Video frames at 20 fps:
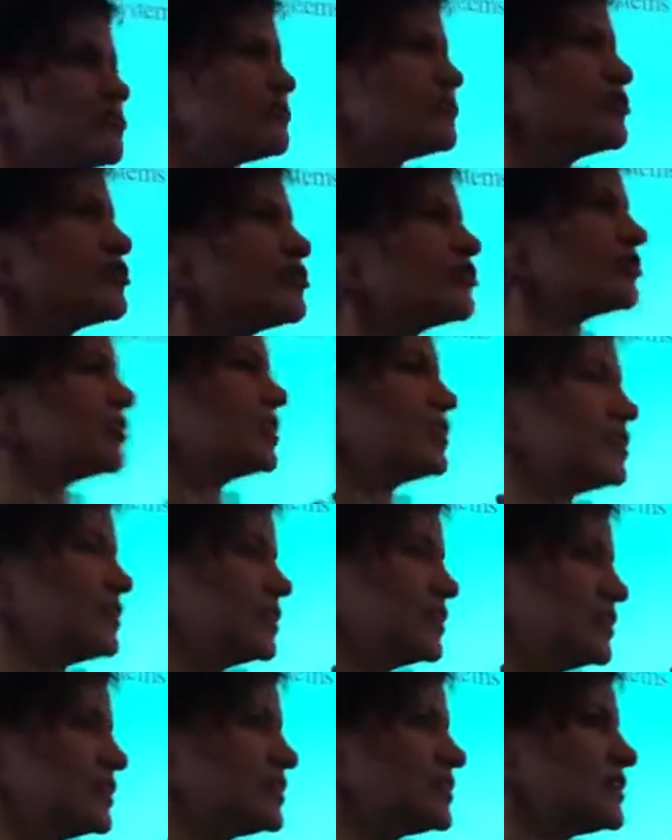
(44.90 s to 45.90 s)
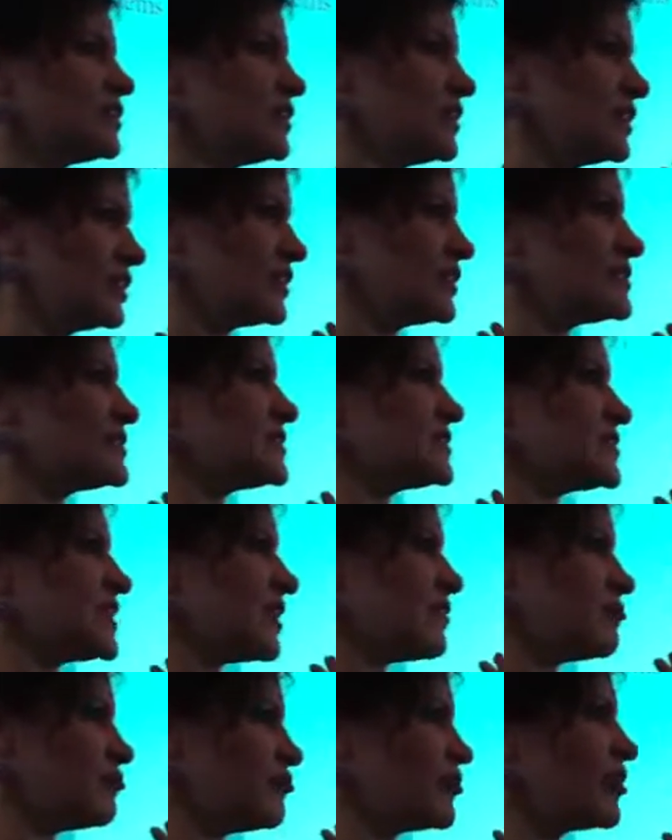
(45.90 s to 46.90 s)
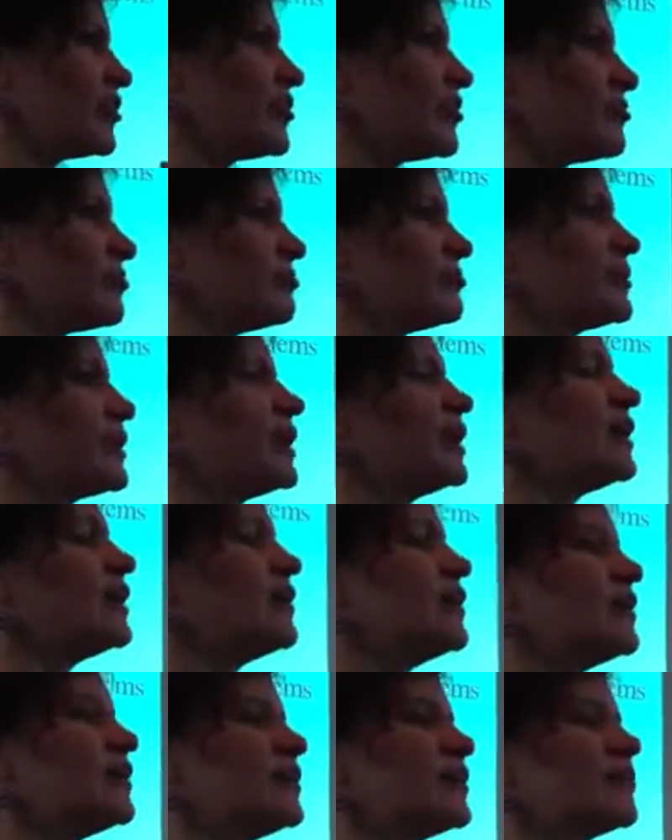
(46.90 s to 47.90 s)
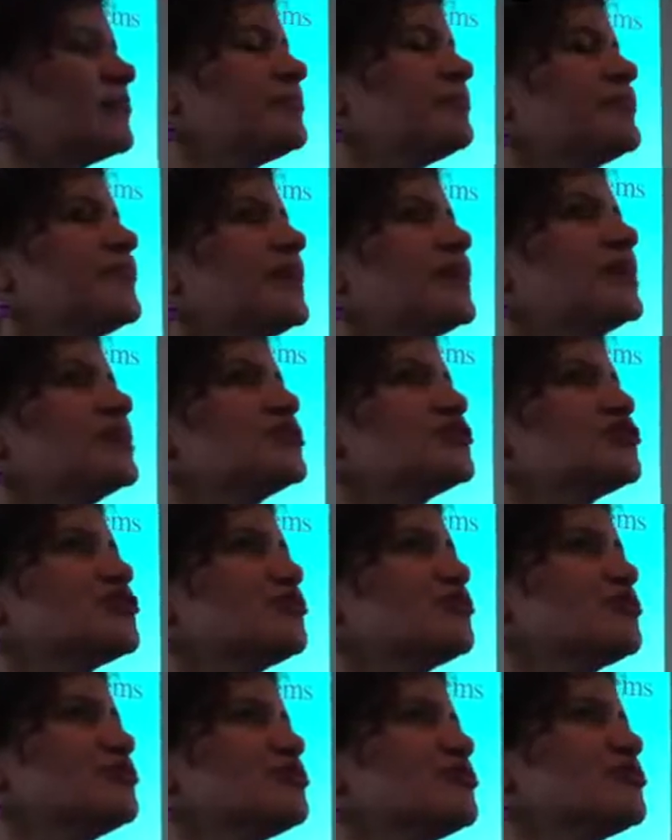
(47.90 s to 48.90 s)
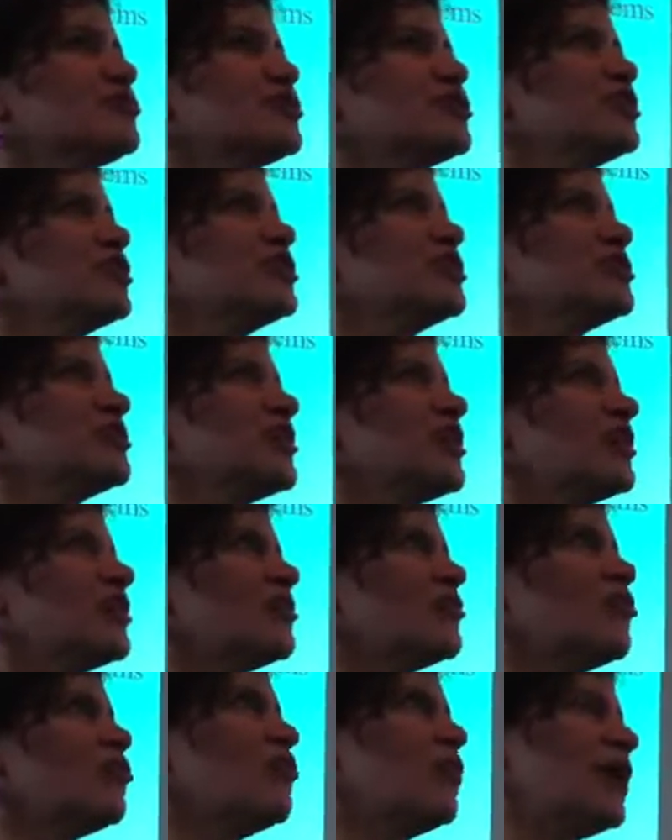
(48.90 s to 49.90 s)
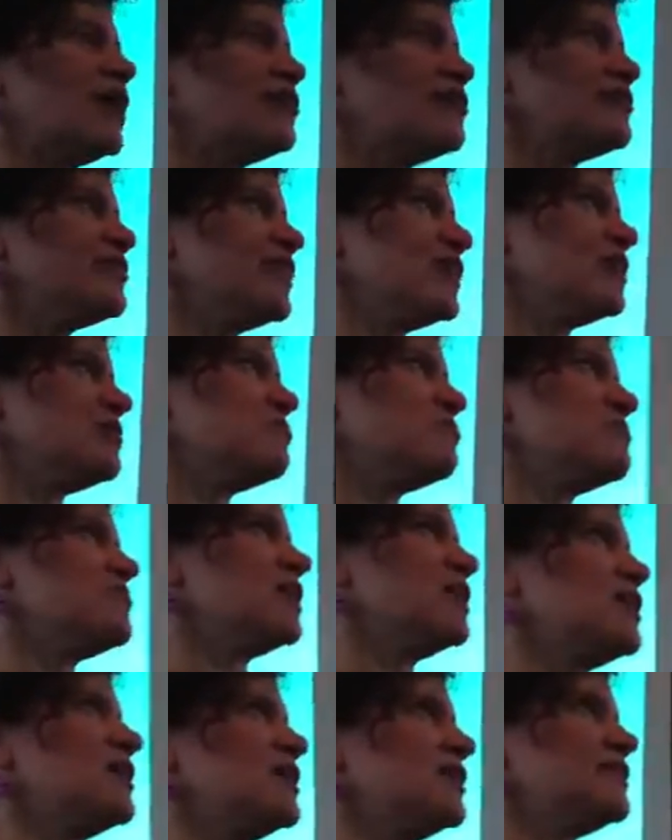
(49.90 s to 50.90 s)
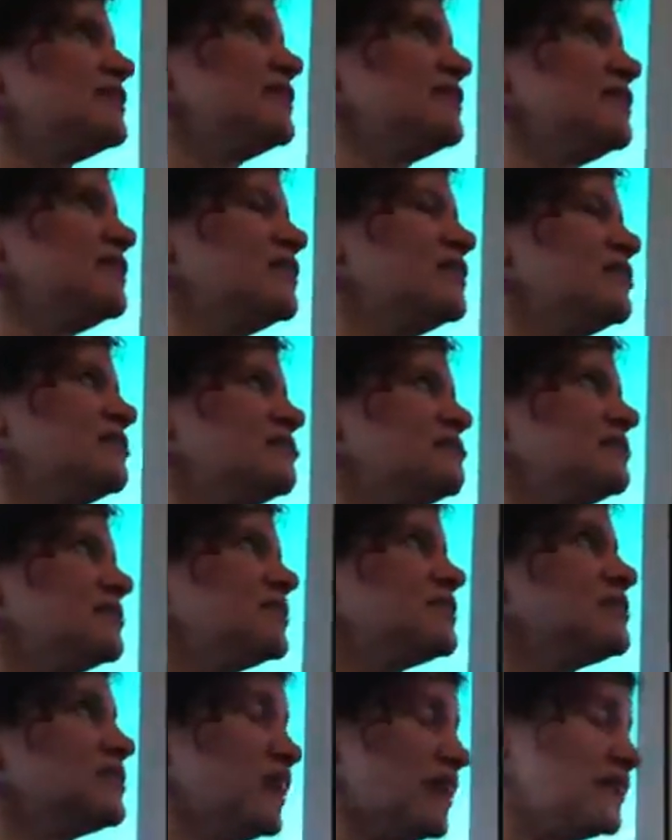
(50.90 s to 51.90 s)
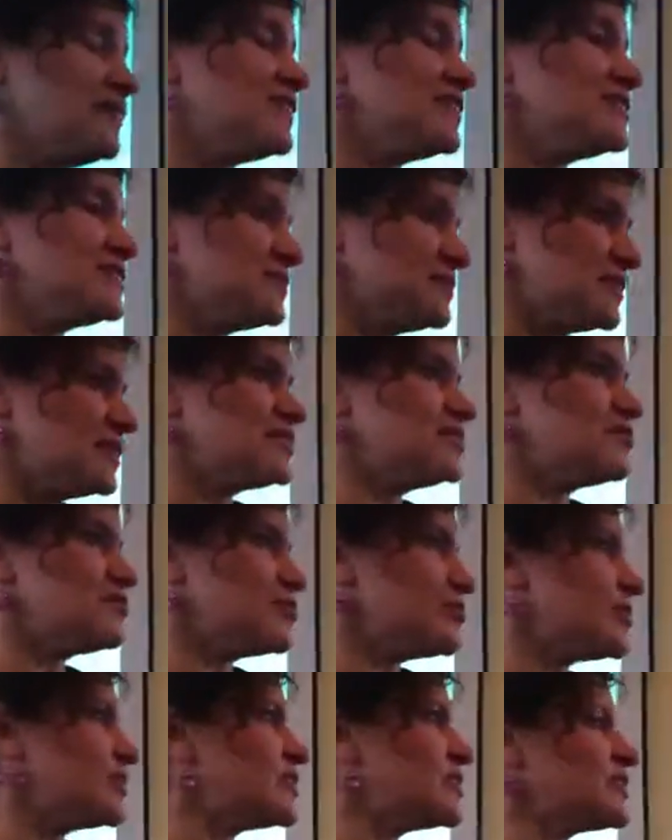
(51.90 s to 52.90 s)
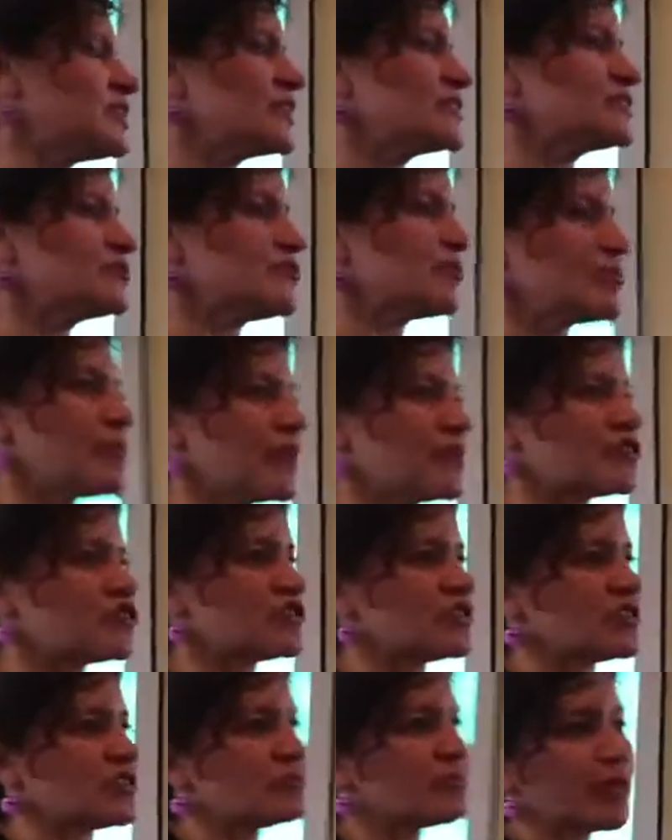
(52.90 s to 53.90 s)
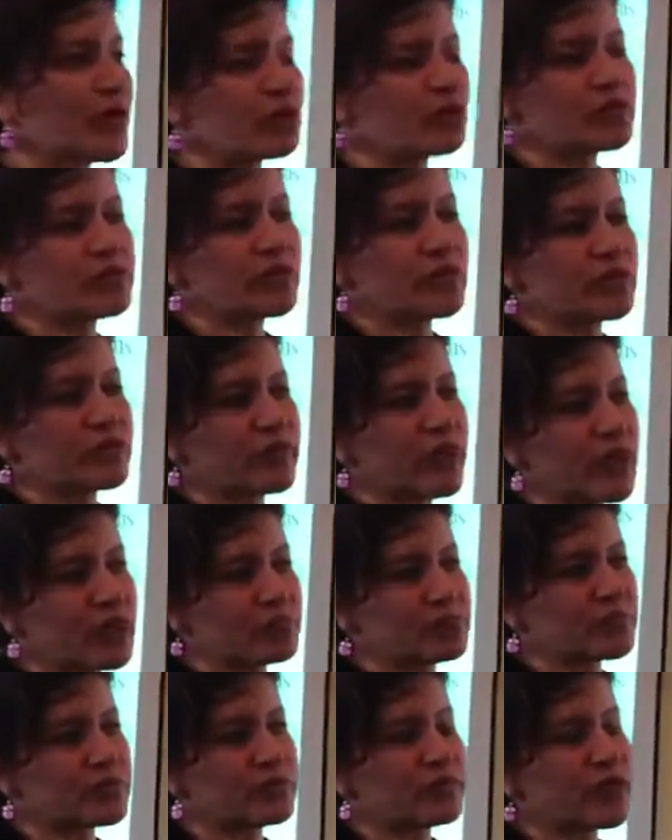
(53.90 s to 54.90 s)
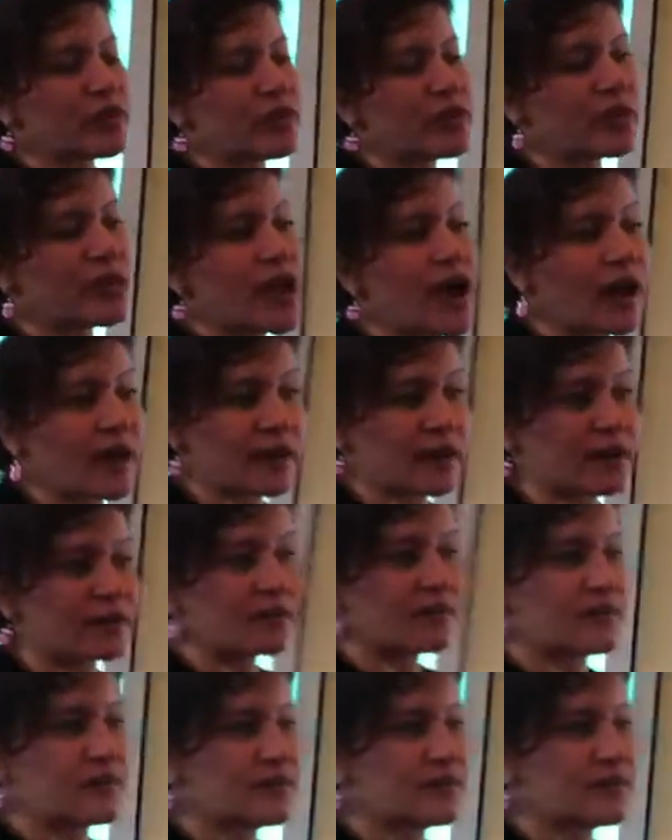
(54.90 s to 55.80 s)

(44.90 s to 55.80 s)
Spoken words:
who were in this same film. So one of them had, and this would be the transformation. Both were raped very young,